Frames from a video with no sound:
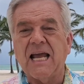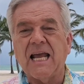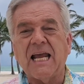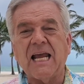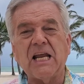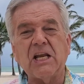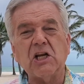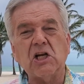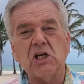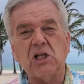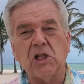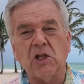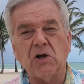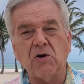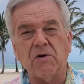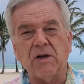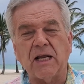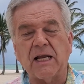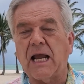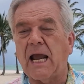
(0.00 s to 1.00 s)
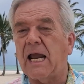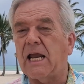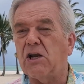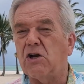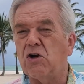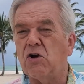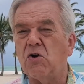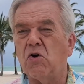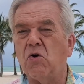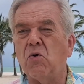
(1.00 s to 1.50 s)
including a
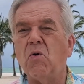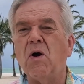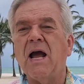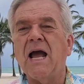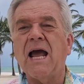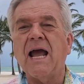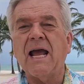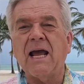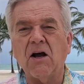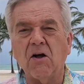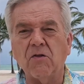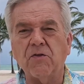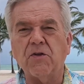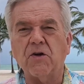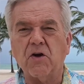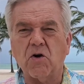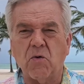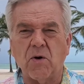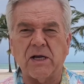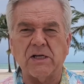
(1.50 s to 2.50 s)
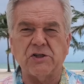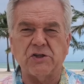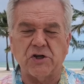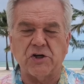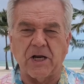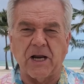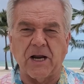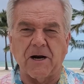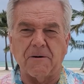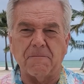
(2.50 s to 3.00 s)
new health
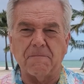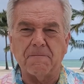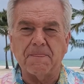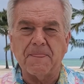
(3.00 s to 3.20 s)
questionnaire.